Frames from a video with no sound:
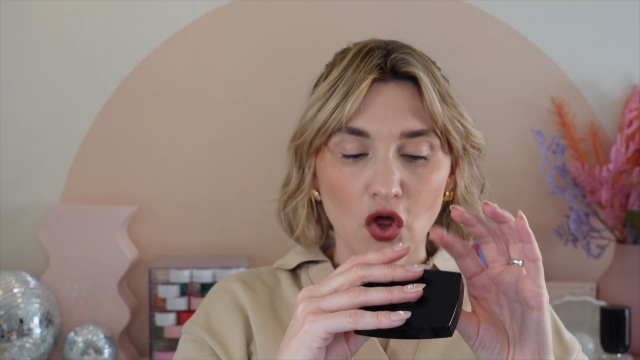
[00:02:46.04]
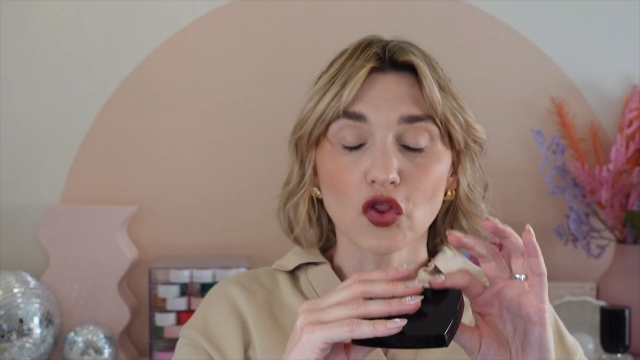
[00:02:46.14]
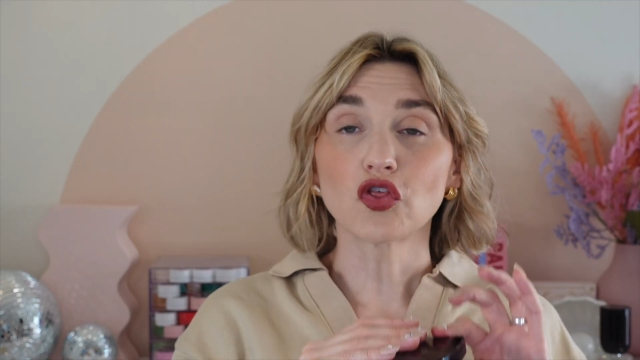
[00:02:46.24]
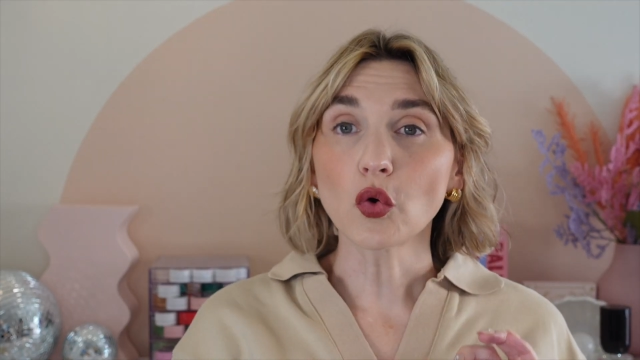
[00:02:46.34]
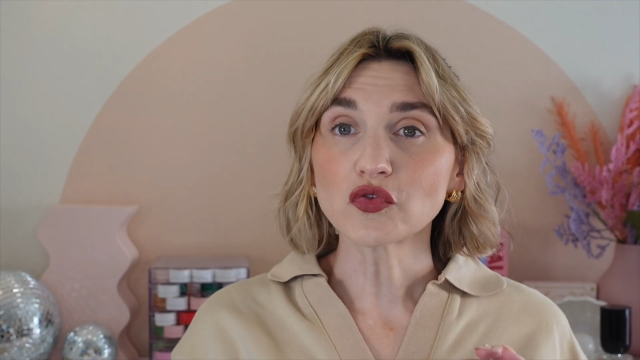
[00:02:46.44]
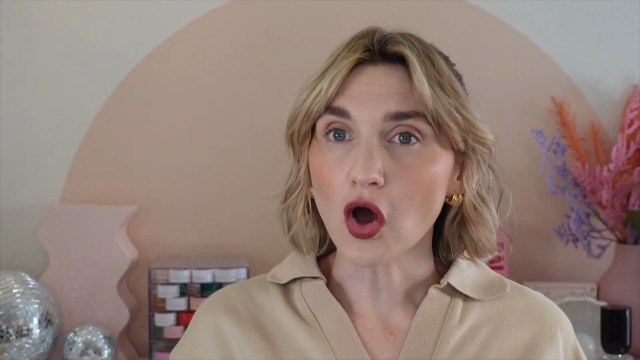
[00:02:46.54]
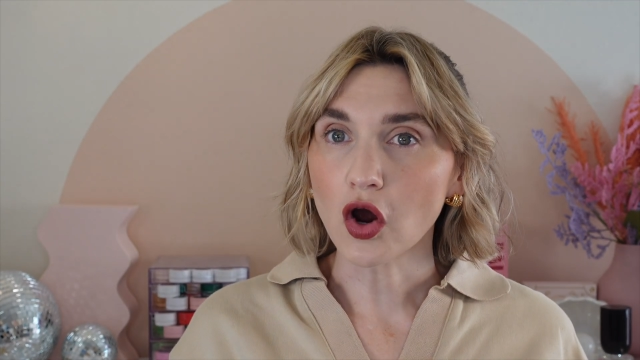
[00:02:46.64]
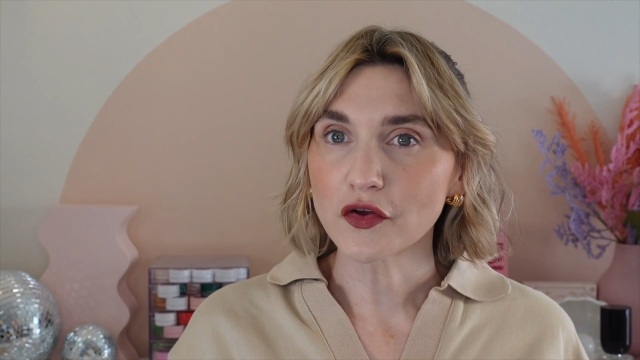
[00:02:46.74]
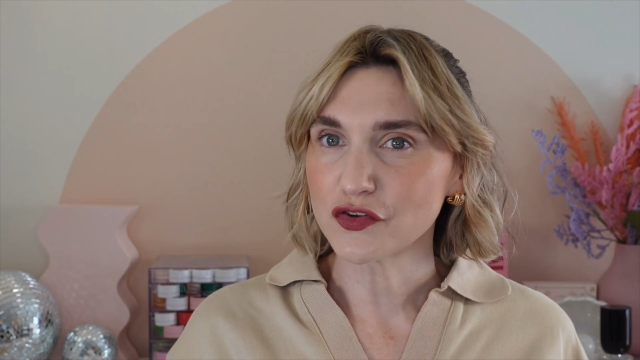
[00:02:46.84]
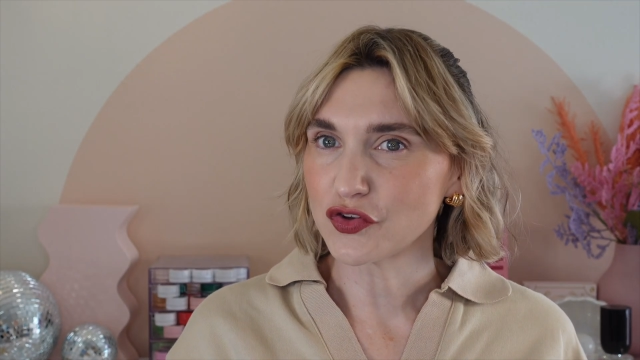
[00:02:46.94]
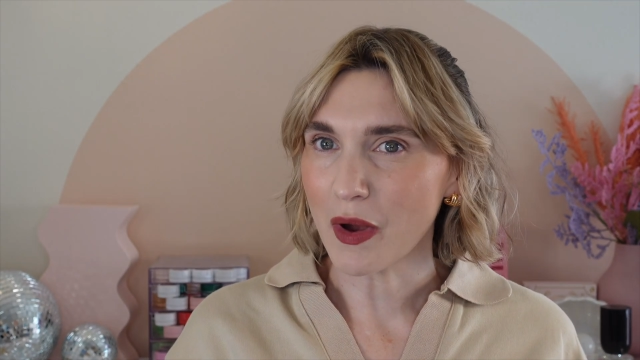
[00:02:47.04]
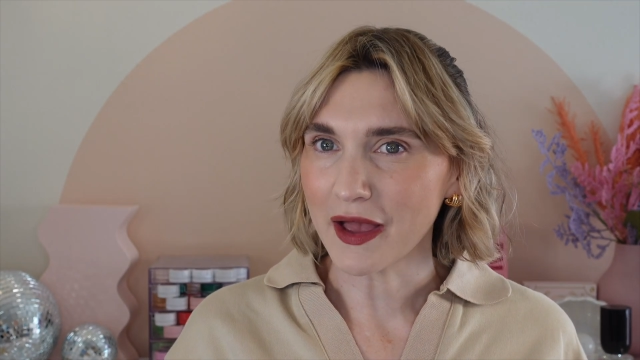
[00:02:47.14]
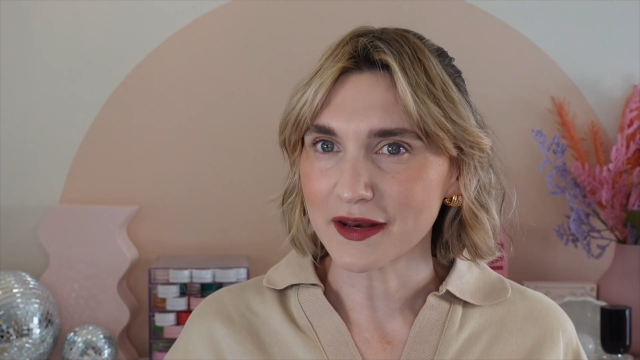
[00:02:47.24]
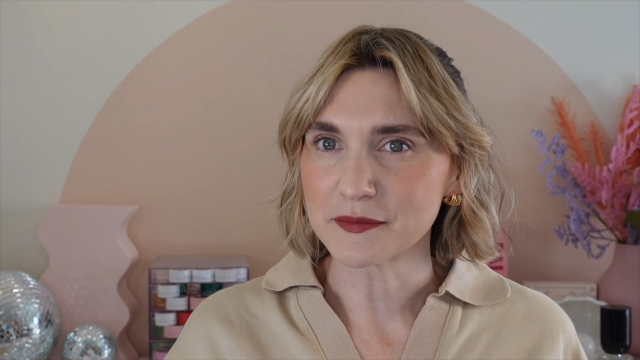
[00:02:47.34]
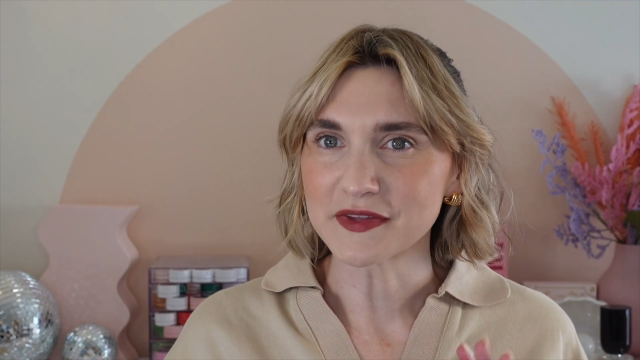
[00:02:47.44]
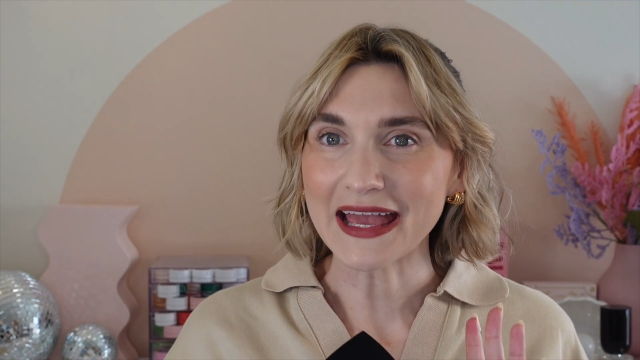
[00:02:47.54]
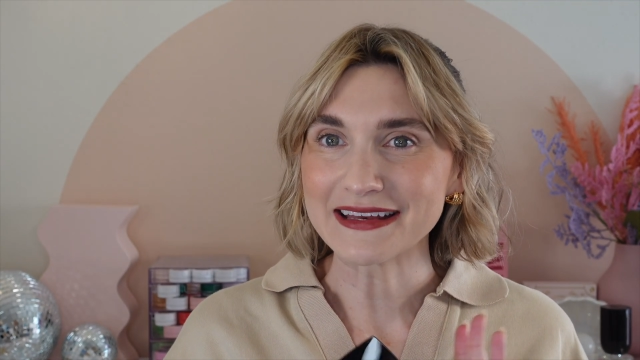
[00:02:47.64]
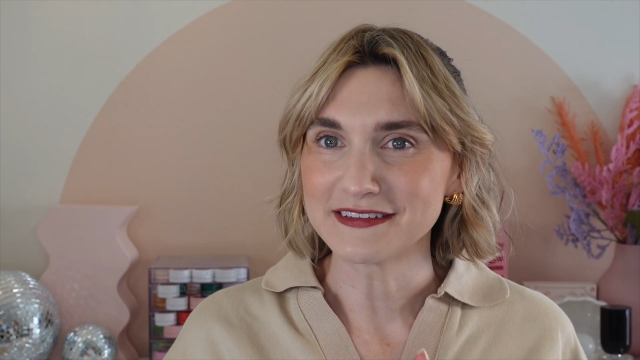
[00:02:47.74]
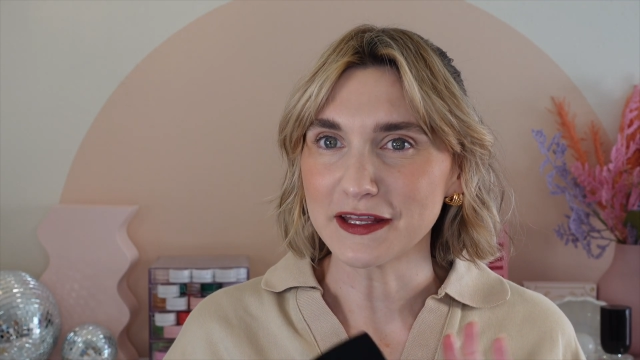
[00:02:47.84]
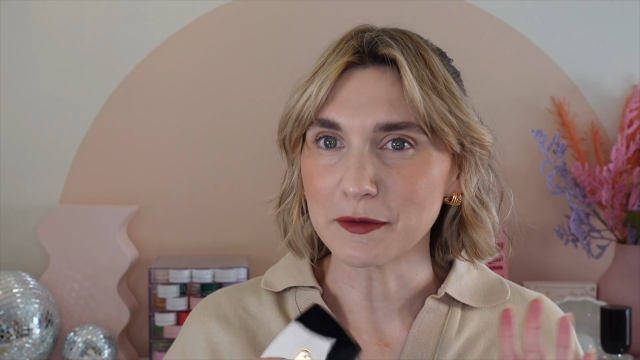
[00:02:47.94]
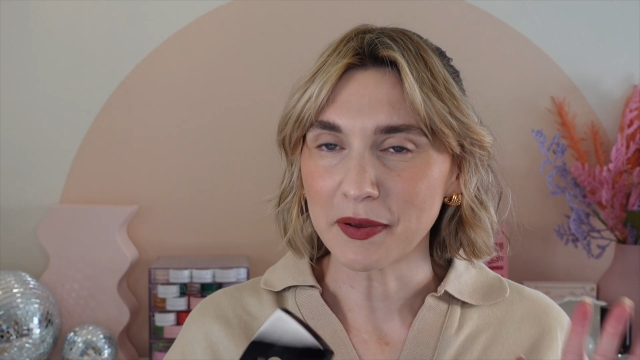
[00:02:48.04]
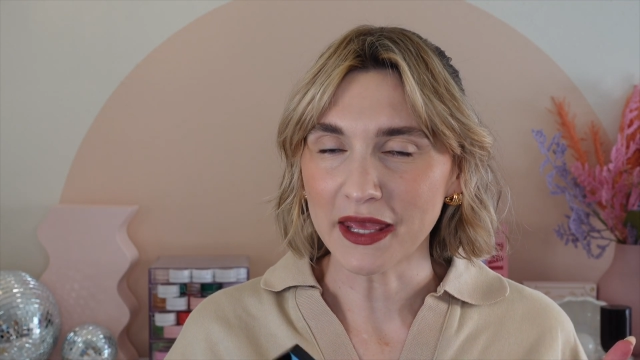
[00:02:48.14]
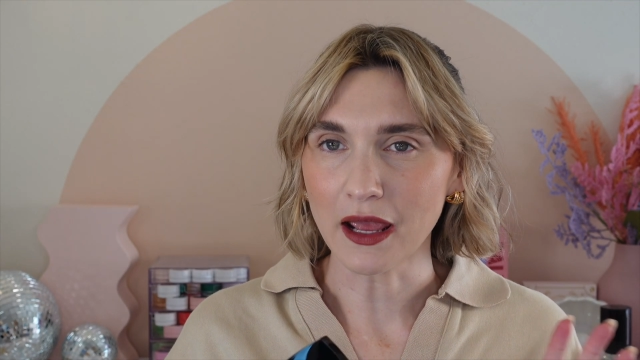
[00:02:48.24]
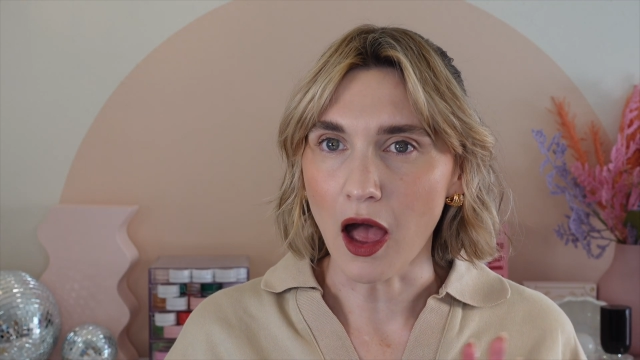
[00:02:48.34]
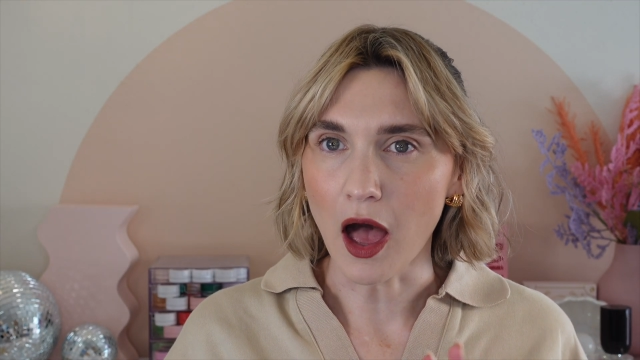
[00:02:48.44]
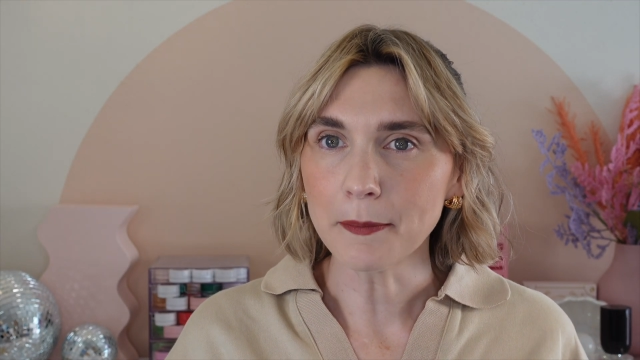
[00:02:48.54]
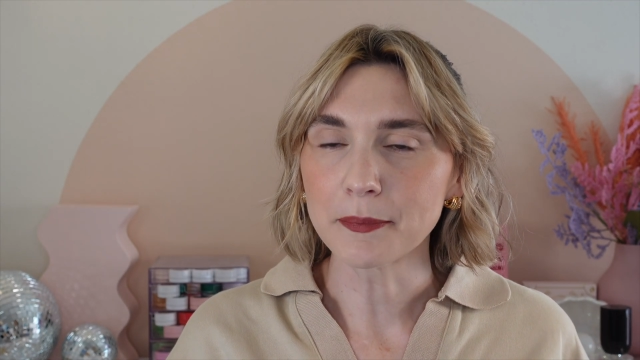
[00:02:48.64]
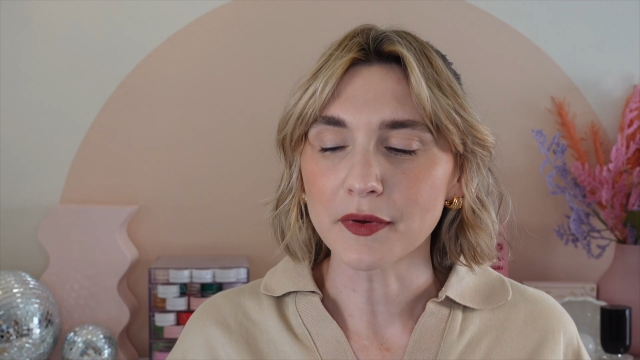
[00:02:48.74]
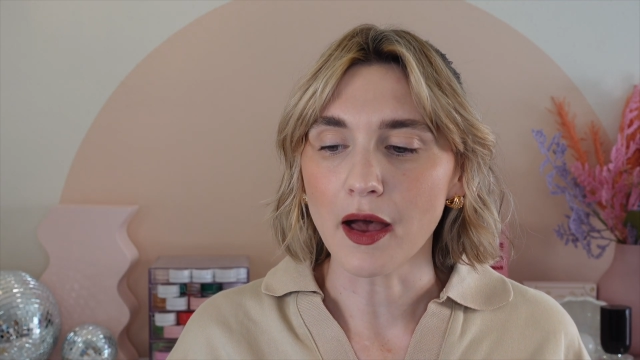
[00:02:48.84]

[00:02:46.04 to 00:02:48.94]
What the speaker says: Those are the two items I did pick up.